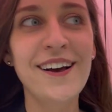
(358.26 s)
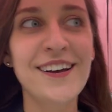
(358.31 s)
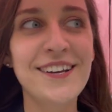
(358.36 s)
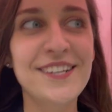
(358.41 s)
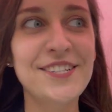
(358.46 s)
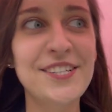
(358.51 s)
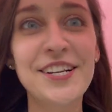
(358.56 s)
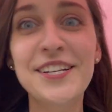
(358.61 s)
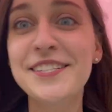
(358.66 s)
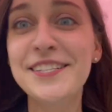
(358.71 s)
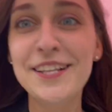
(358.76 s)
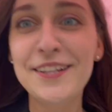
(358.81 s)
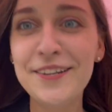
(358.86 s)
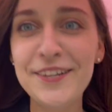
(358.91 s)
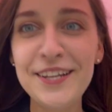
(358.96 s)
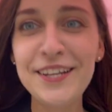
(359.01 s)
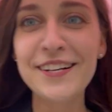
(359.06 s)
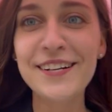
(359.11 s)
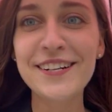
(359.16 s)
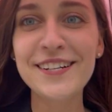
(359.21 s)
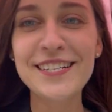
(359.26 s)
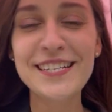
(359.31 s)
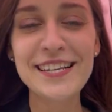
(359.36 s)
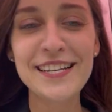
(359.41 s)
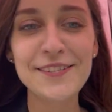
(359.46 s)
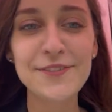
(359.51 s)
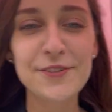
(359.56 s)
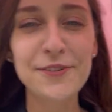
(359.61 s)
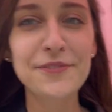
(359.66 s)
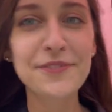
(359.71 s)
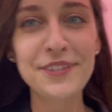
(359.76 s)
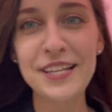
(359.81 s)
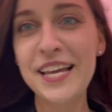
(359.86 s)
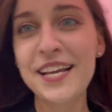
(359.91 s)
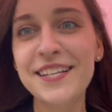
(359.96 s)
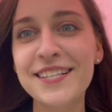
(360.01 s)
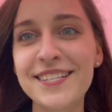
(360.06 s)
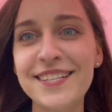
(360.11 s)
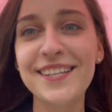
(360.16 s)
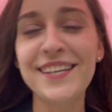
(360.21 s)
chandelier that
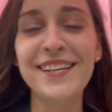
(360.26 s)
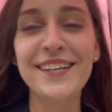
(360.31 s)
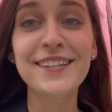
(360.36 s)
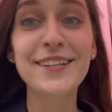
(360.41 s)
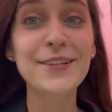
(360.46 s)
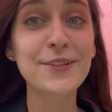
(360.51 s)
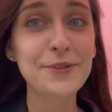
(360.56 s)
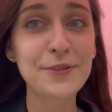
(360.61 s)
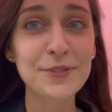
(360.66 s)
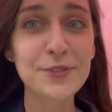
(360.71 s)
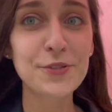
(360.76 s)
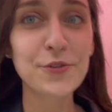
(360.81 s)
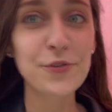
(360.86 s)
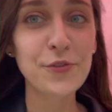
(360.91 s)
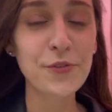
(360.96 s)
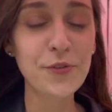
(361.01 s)
reflects in a lot of